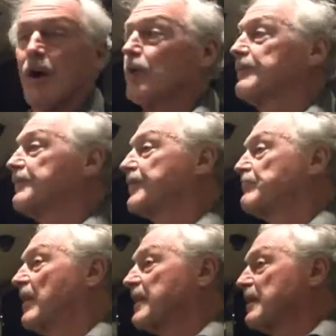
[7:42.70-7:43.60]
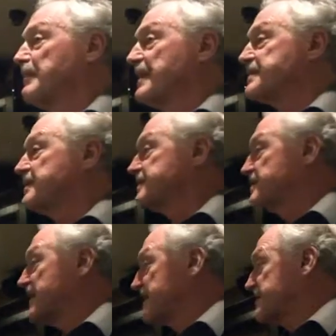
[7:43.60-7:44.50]
over from regular buses to
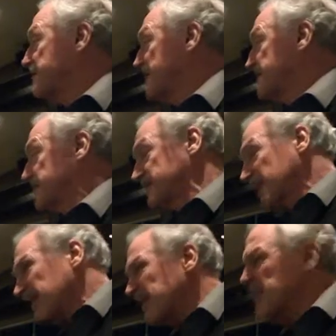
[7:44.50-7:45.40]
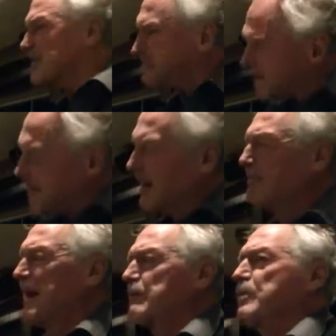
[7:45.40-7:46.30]
taxi buses. They just
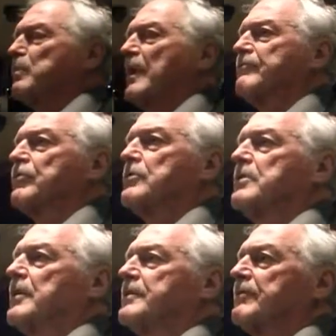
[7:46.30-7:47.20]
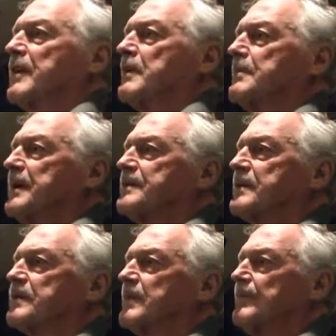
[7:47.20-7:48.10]
come back with one route on the regular
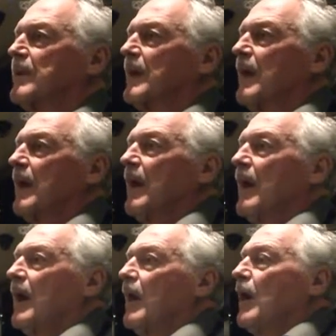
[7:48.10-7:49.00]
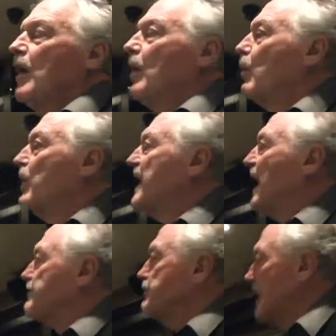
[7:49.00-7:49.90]
buses. We
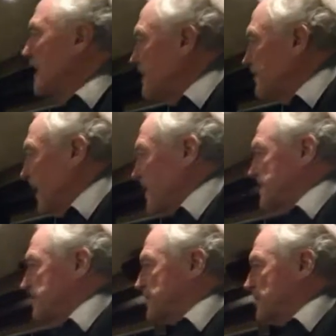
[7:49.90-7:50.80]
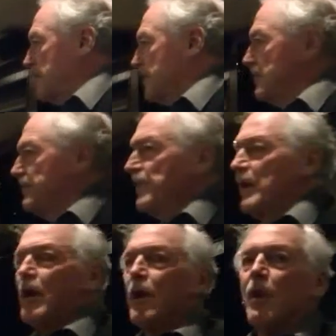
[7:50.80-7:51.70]
have many parts of Toronto
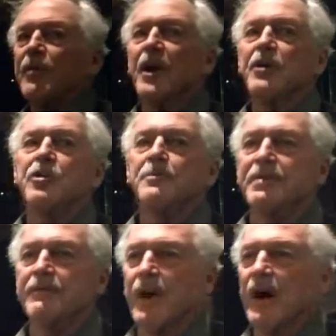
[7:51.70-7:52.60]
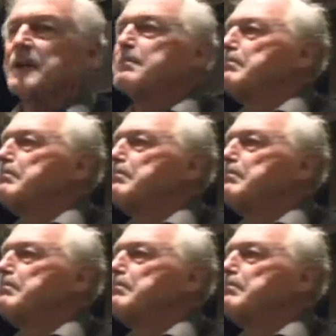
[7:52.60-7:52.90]
that could provide